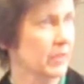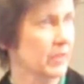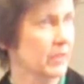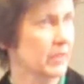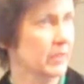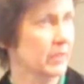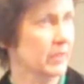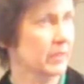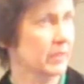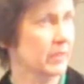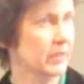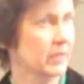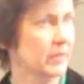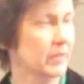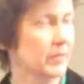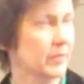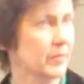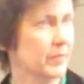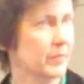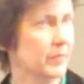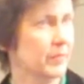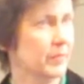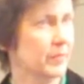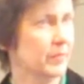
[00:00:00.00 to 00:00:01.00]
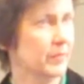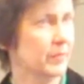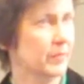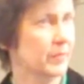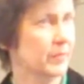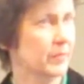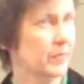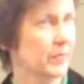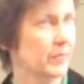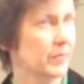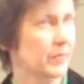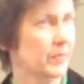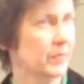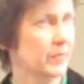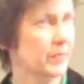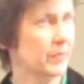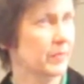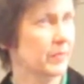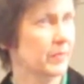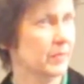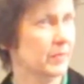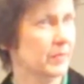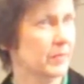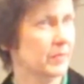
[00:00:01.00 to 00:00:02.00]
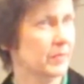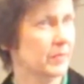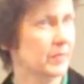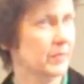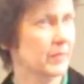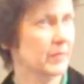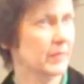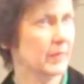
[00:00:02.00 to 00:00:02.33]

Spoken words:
No one is speaking in this clip.